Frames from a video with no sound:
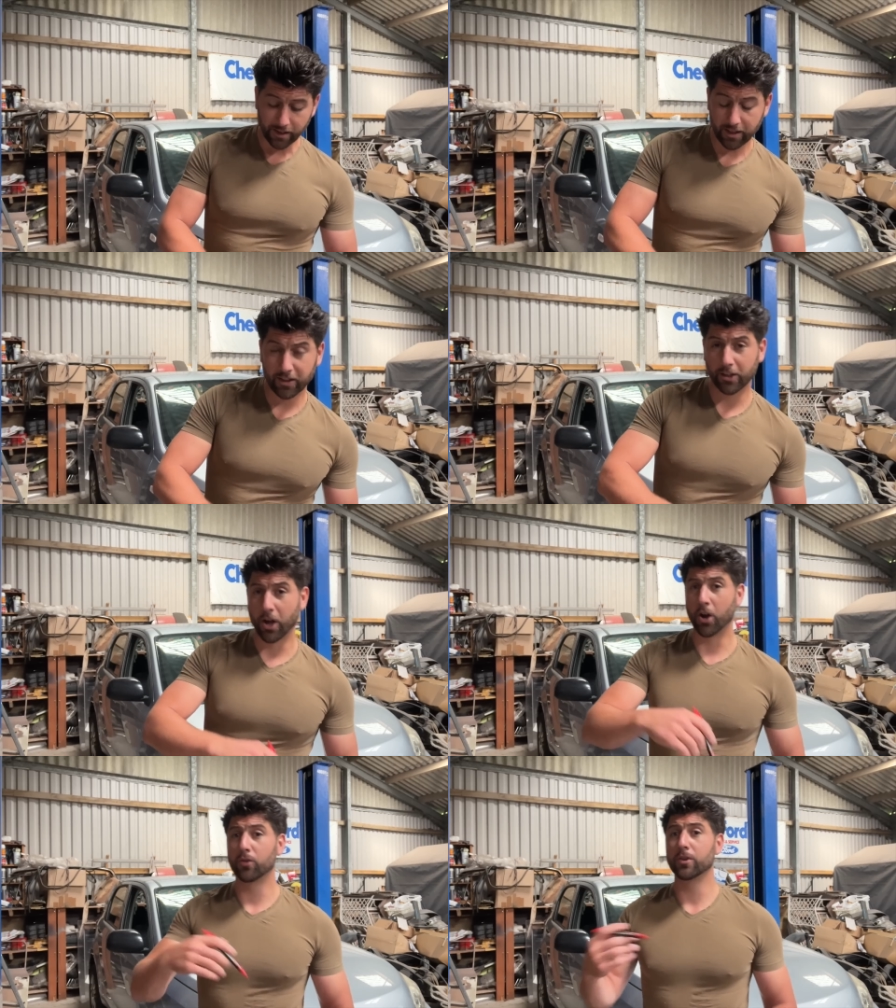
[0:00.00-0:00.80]
and the
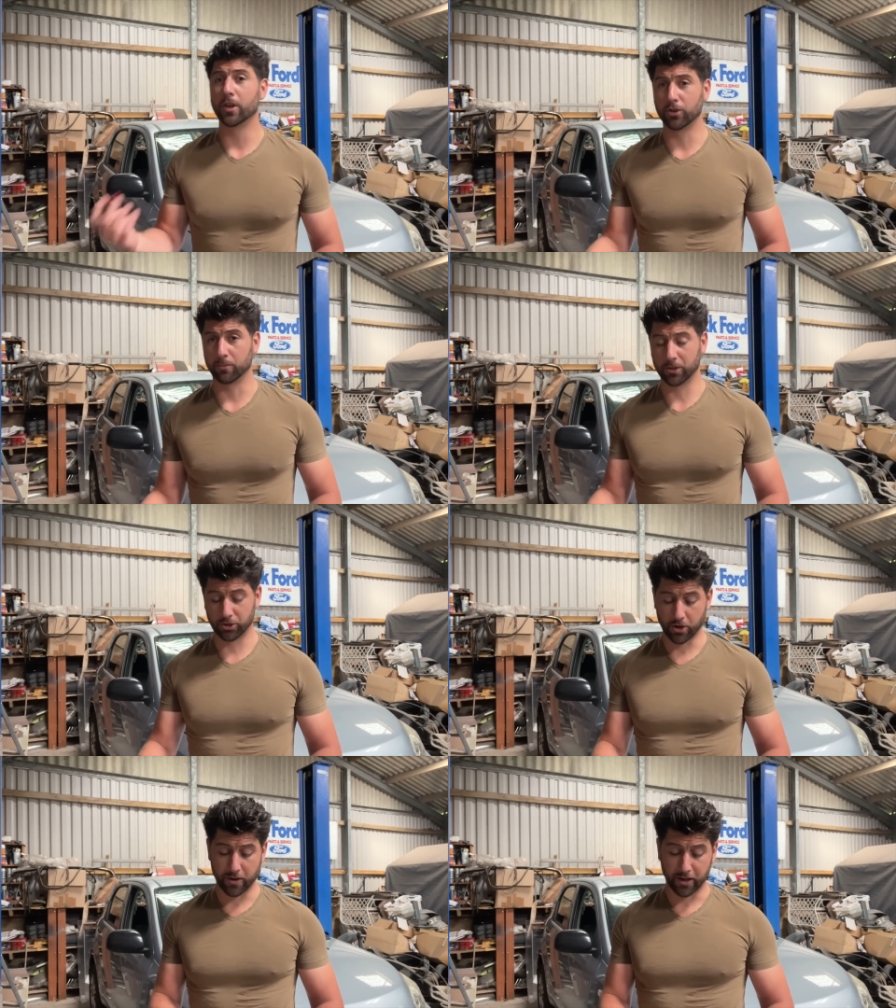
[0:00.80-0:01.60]
current odometer
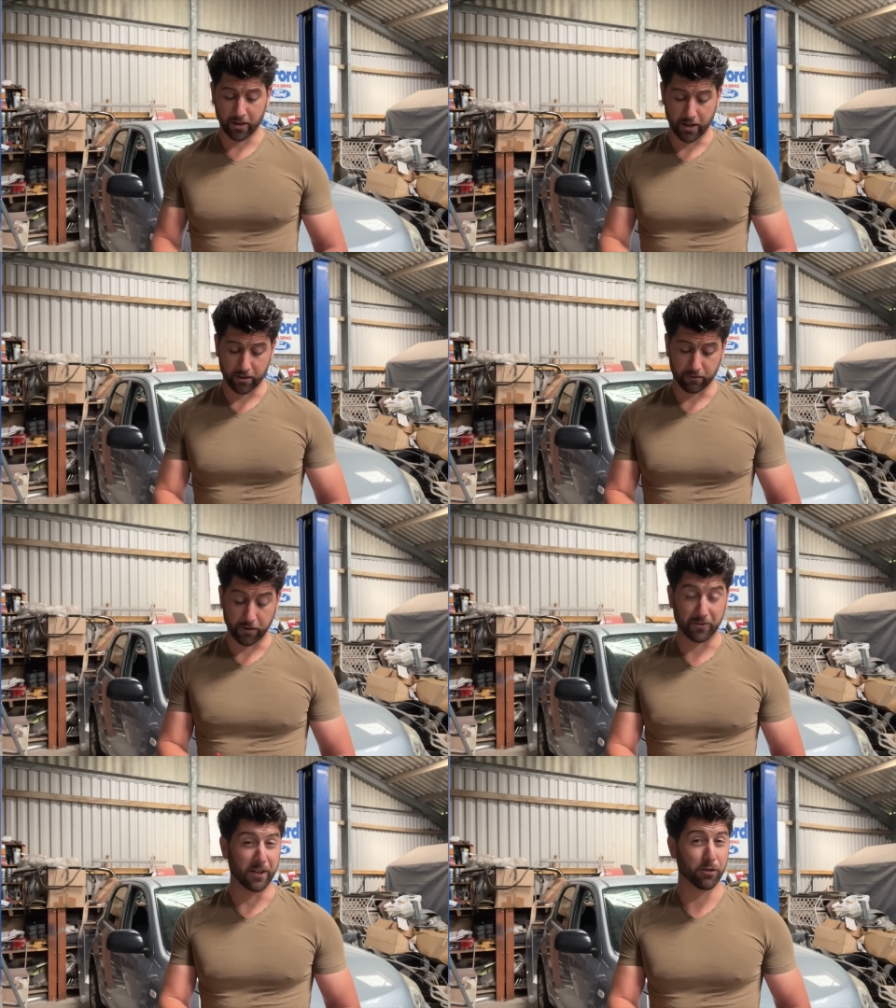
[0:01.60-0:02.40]
showing
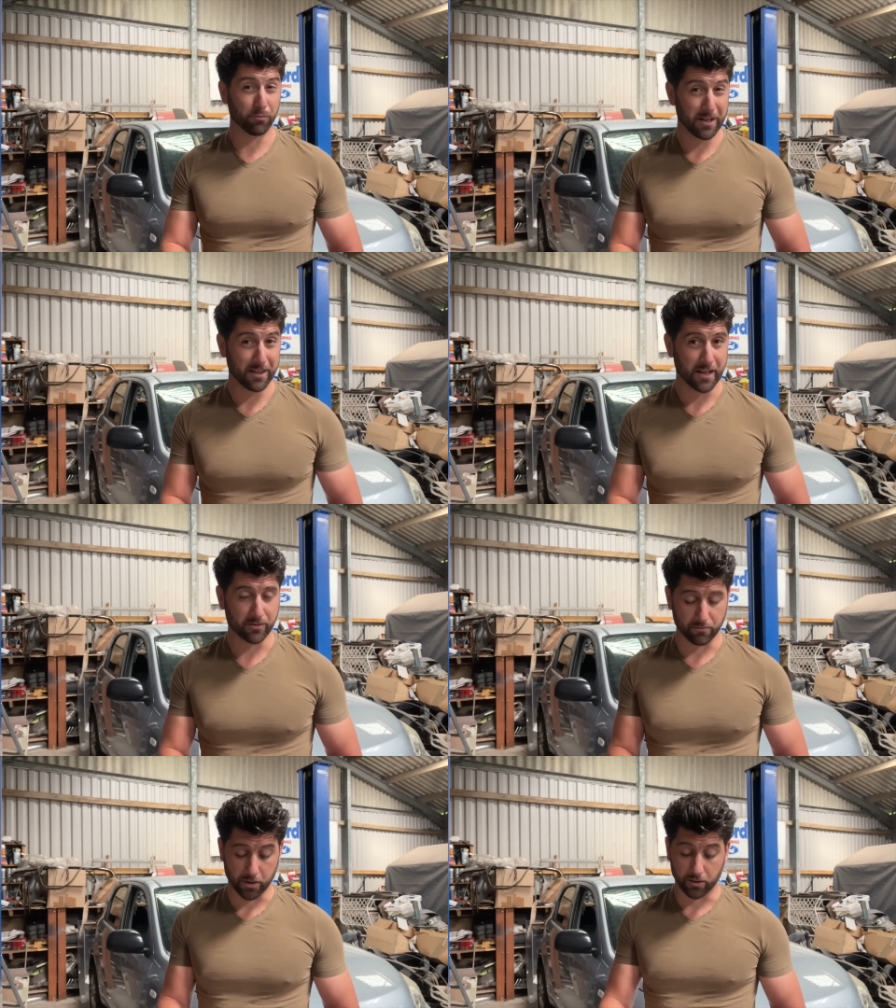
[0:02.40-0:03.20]

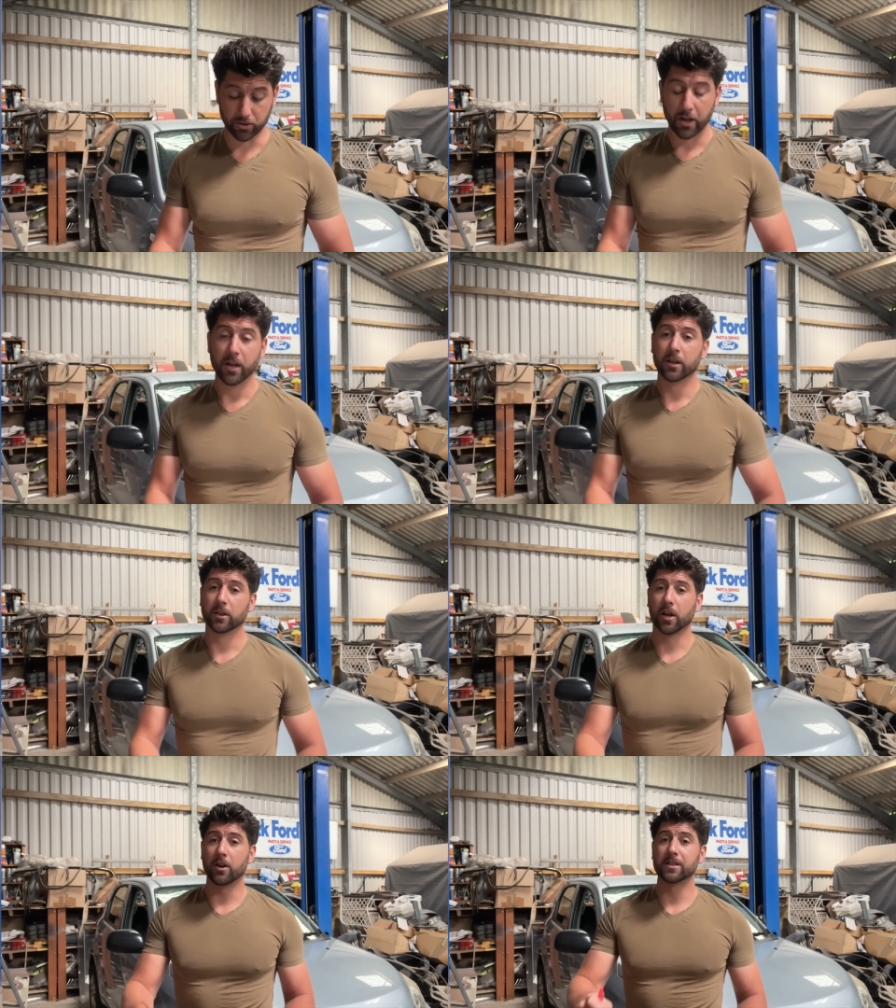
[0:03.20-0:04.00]
53,000 miles, the
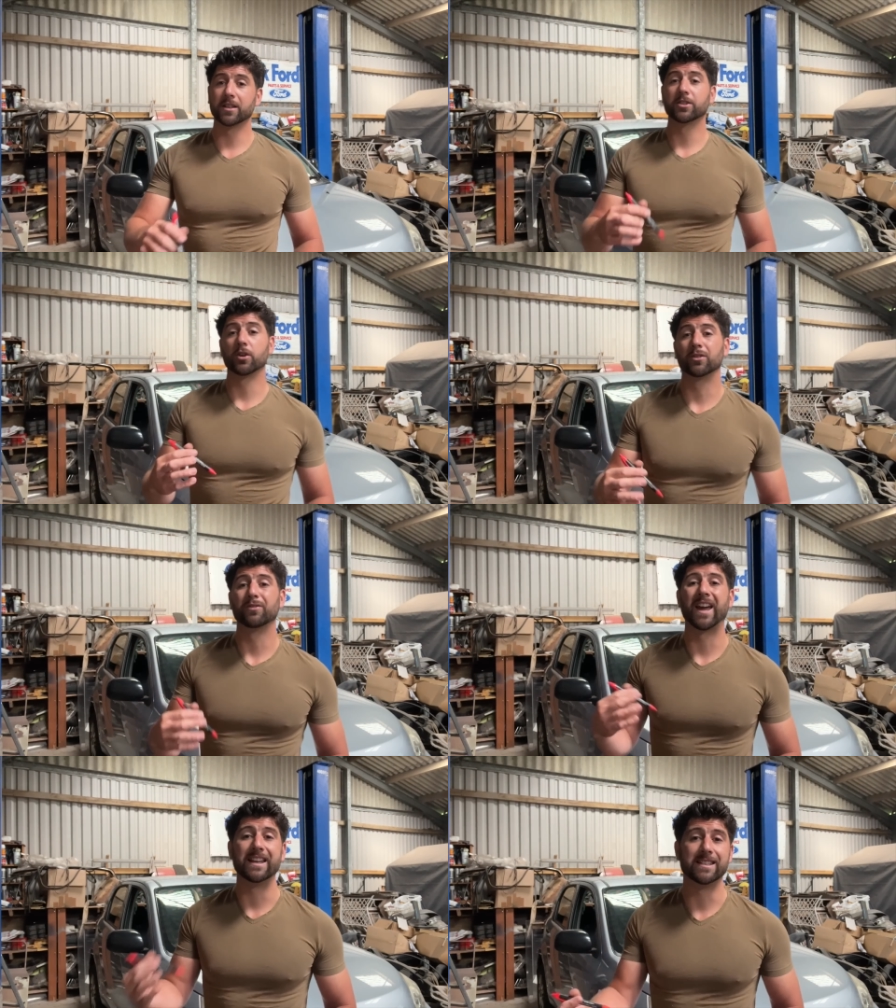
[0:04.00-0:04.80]
car has done a total
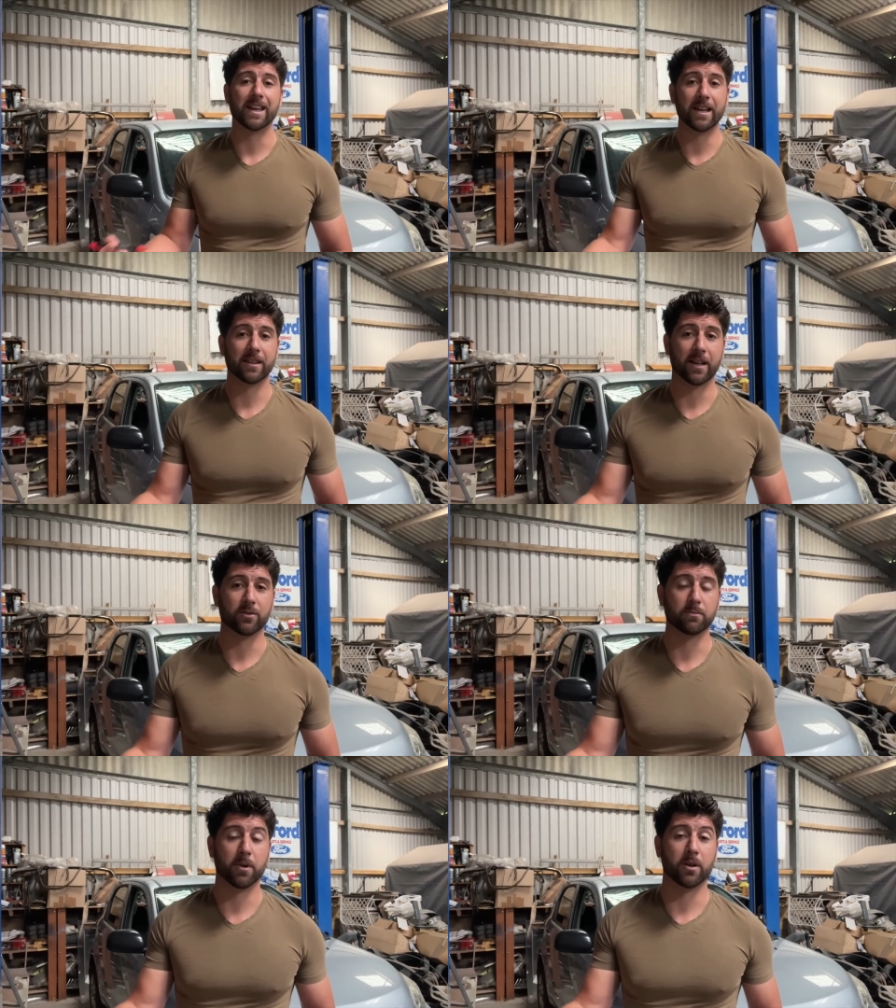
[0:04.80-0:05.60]
of
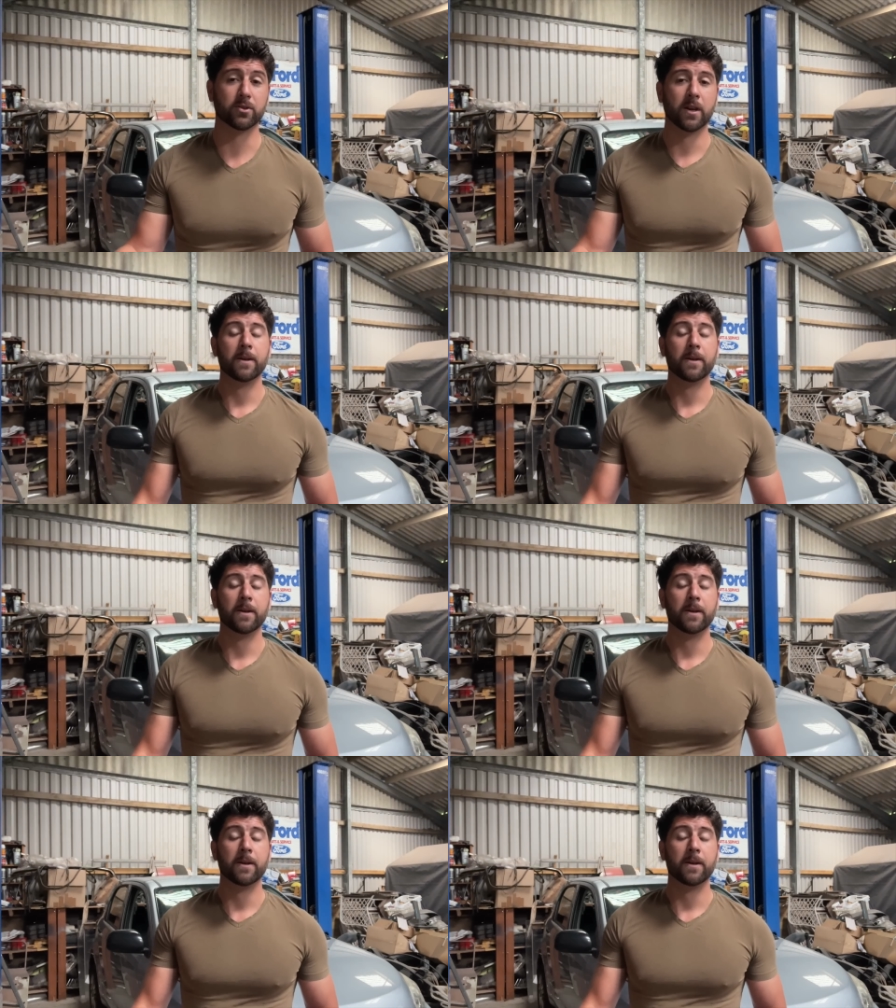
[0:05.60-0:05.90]
88,000 miles.